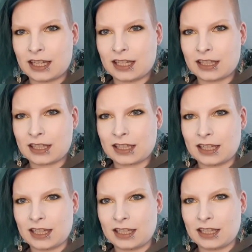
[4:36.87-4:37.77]
it's
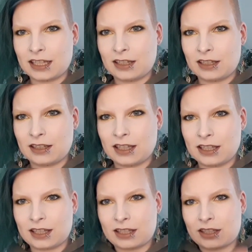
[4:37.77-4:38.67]
getting,
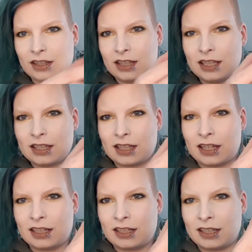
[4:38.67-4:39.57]
this
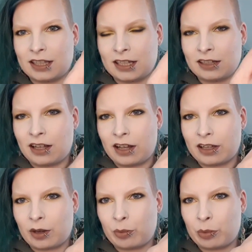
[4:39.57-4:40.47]
side is still
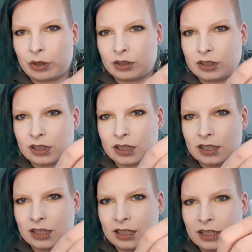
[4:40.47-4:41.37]
high up, but
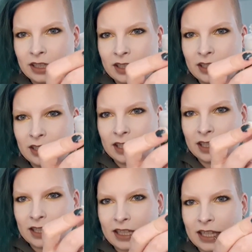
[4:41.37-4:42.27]

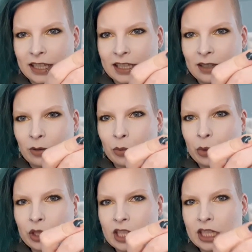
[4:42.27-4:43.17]
it's getting
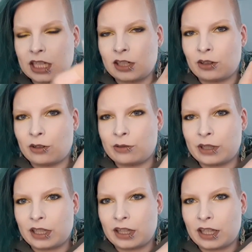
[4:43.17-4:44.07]
pretty low
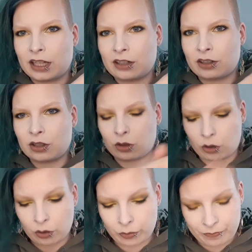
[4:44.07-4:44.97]
in there.
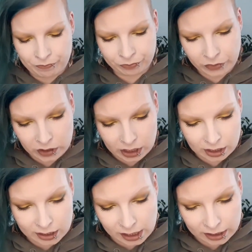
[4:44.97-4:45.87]
So
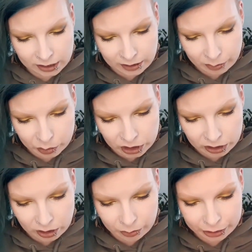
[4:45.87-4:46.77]
since last update,
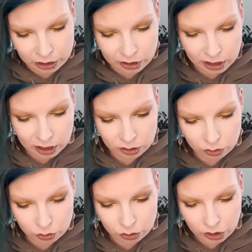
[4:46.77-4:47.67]
how much did I
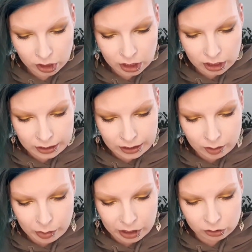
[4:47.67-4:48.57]
use?
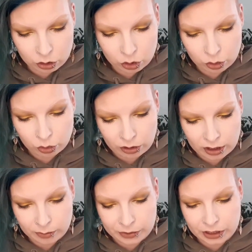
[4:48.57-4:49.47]
About 2
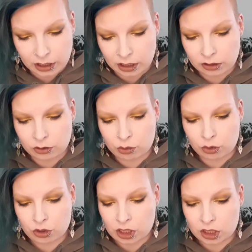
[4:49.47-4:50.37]
grams, and I
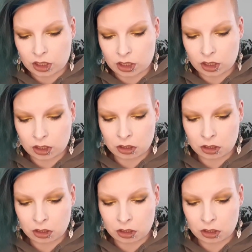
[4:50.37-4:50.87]
used it